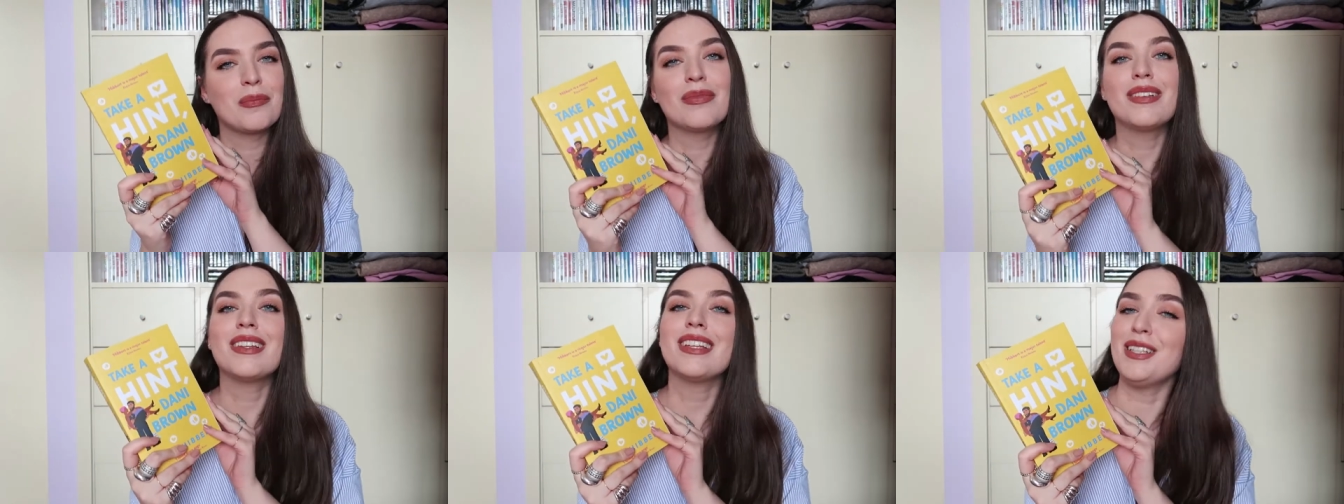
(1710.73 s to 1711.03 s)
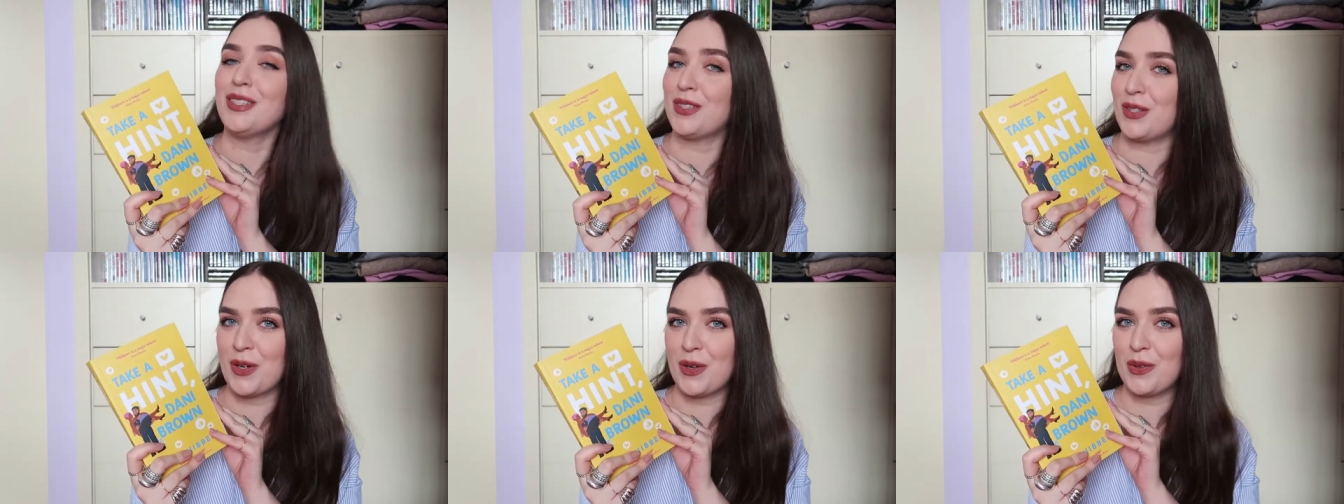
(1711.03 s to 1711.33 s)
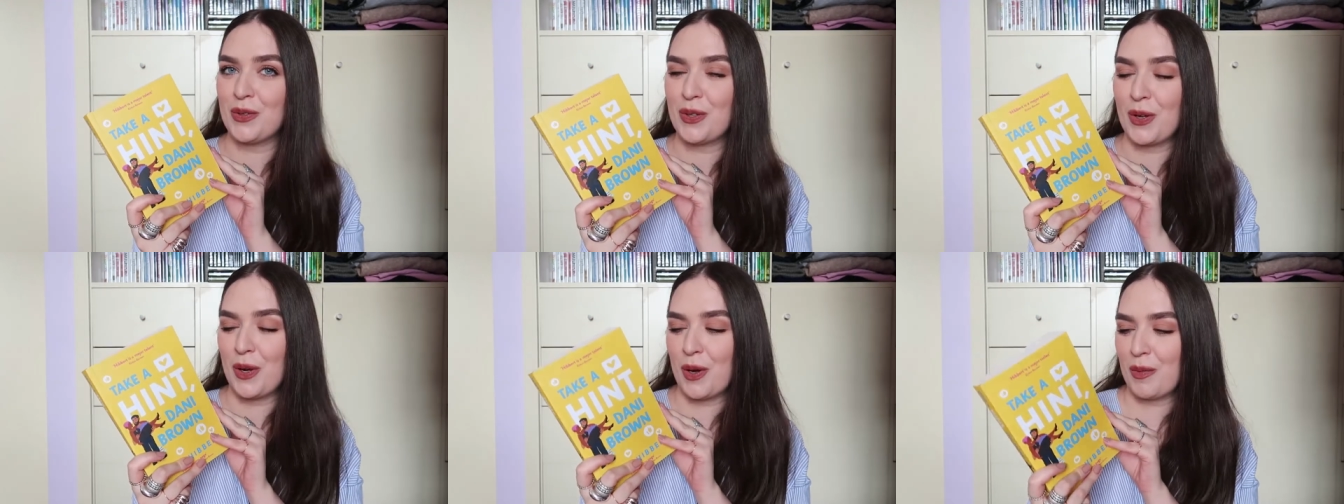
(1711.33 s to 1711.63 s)
please
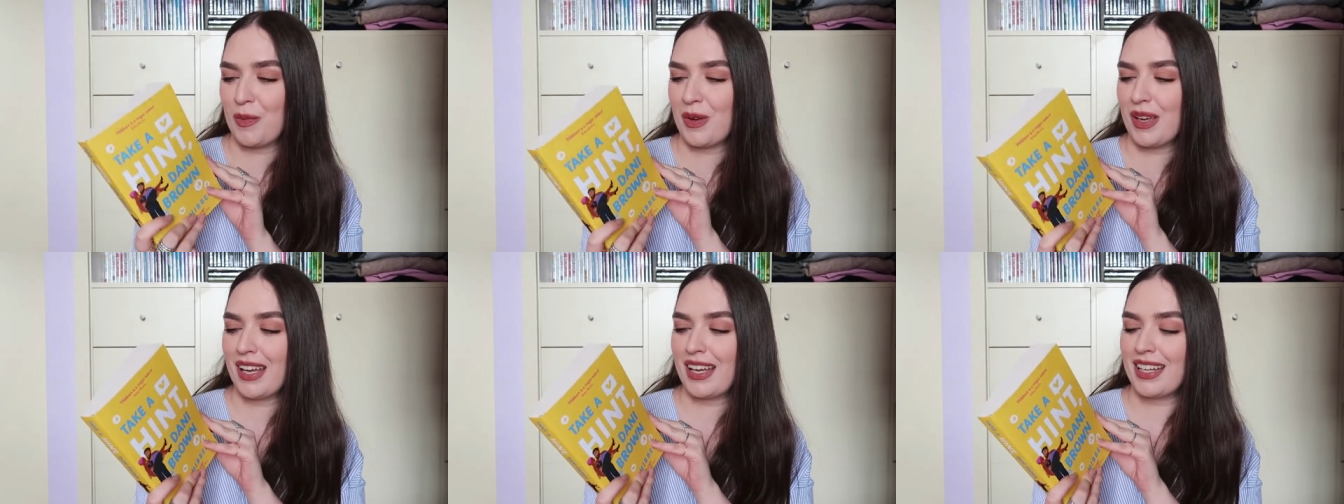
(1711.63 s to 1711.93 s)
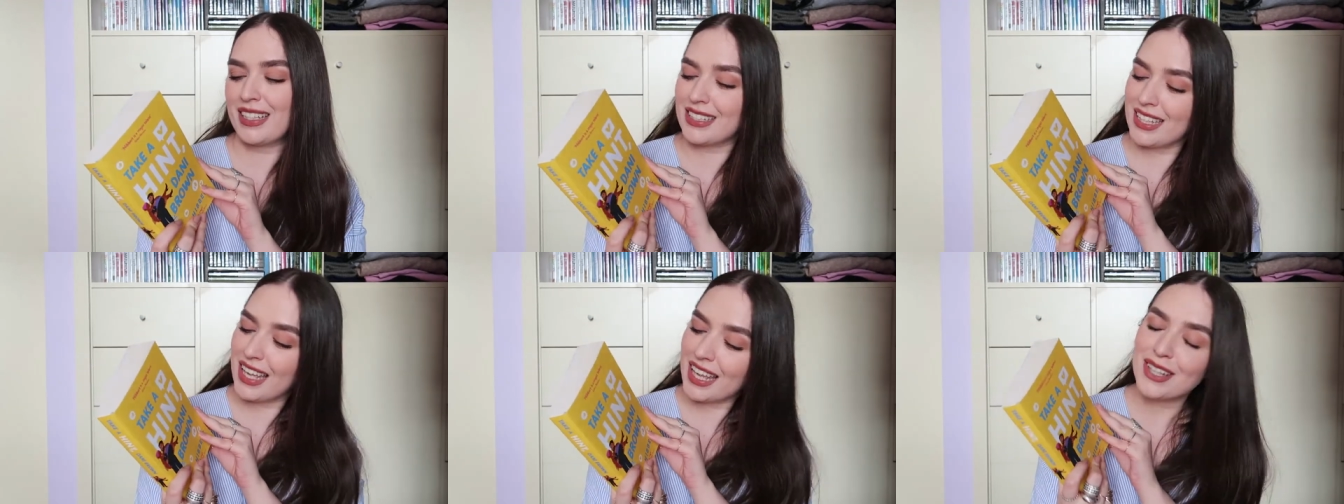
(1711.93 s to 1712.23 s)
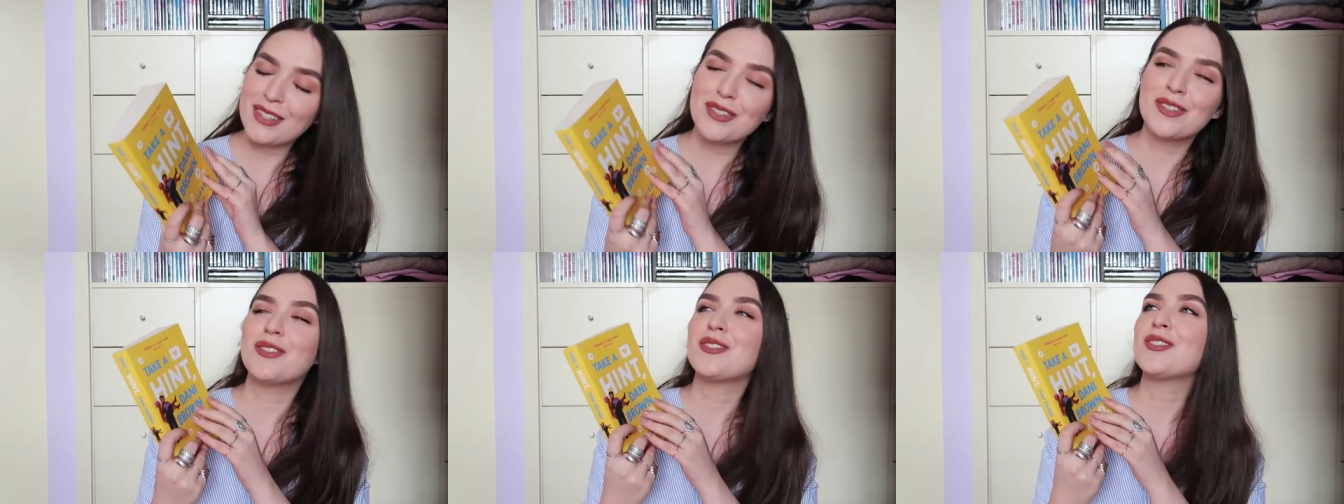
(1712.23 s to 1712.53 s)
do so, because
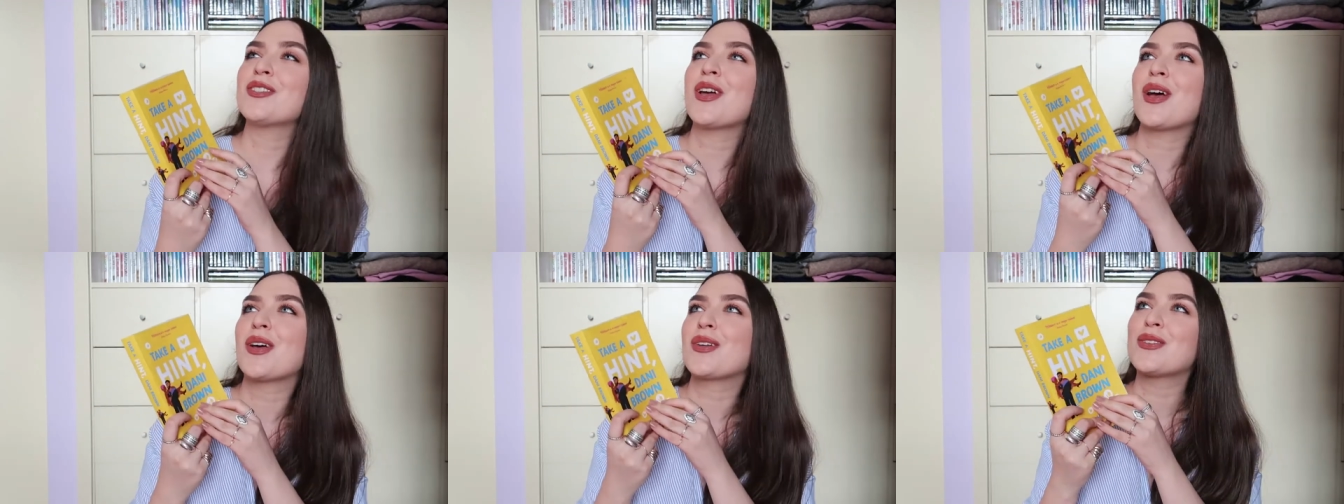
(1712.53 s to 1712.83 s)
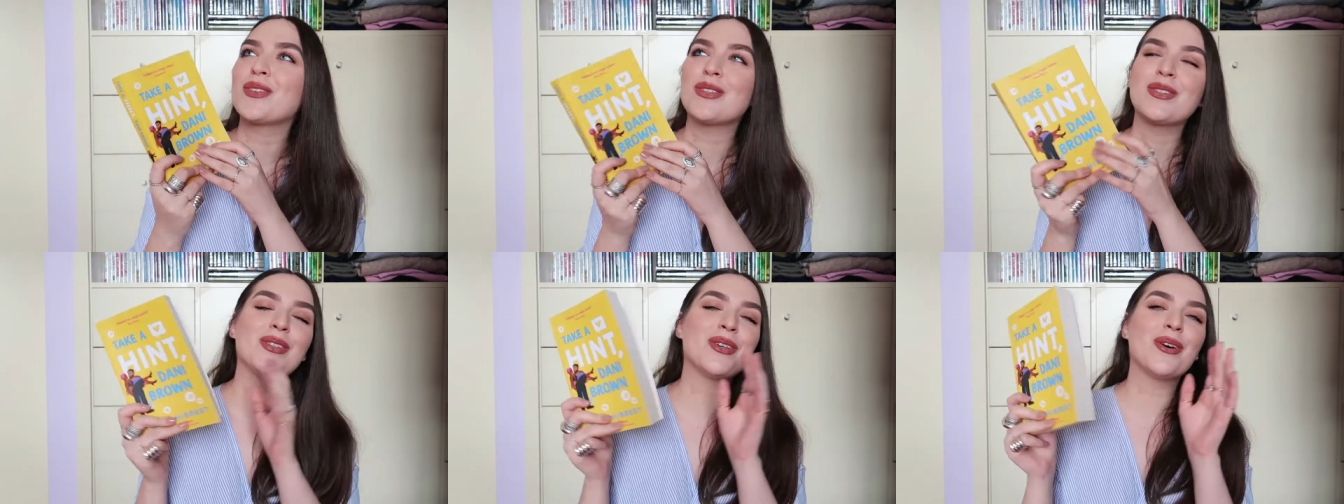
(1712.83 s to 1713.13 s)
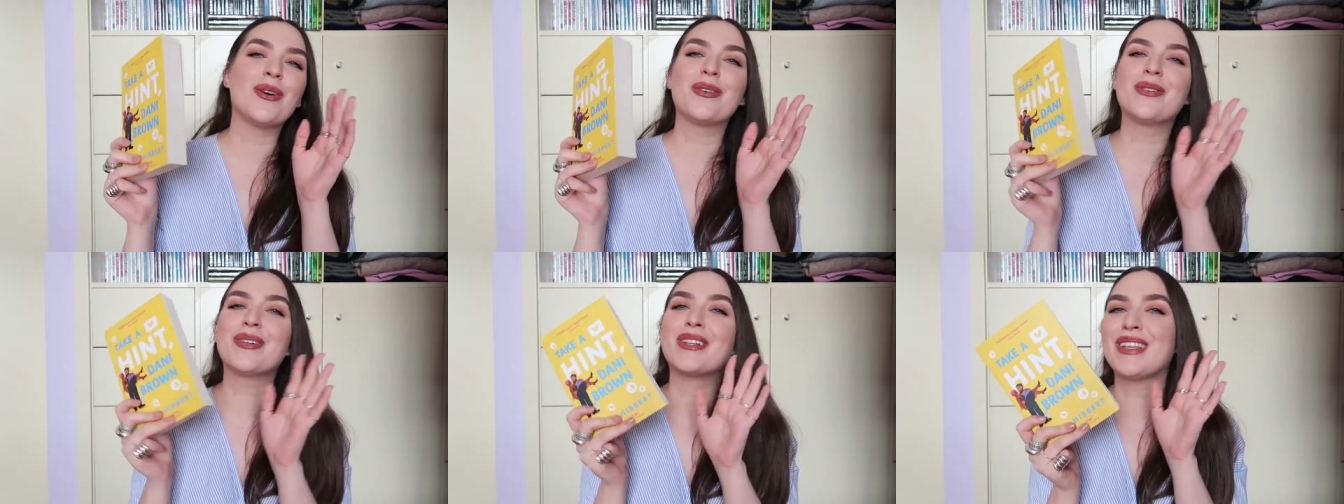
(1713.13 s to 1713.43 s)
it's just
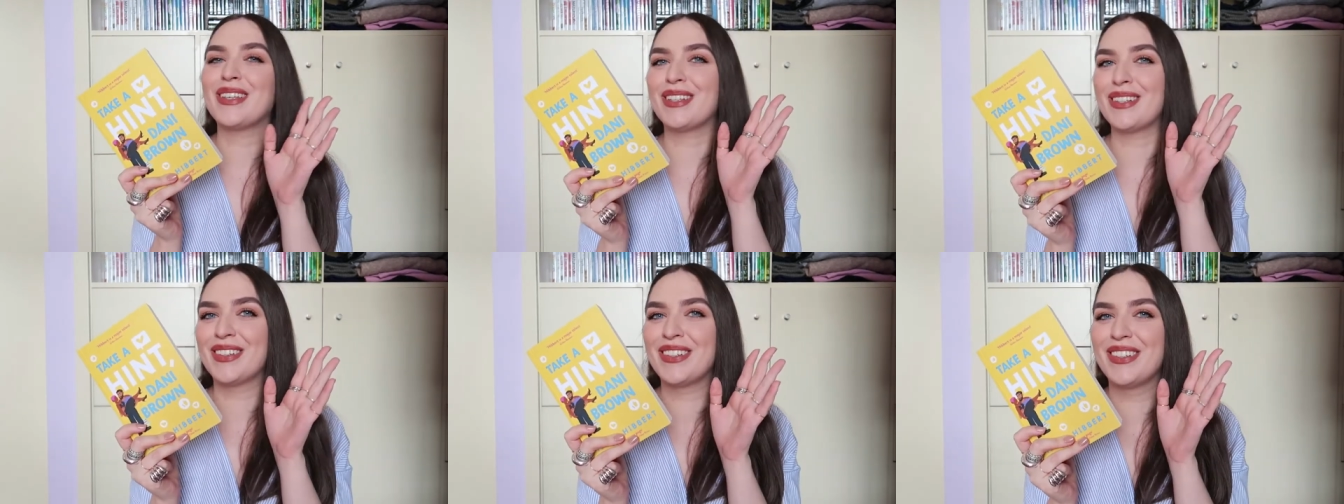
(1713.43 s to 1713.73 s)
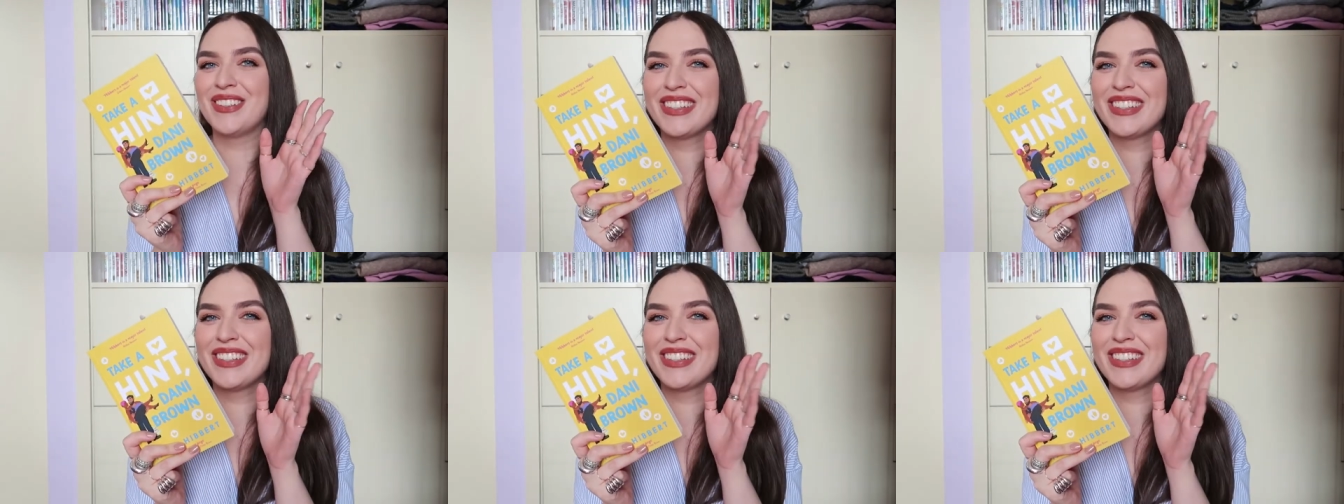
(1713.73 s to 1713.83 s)
so cute.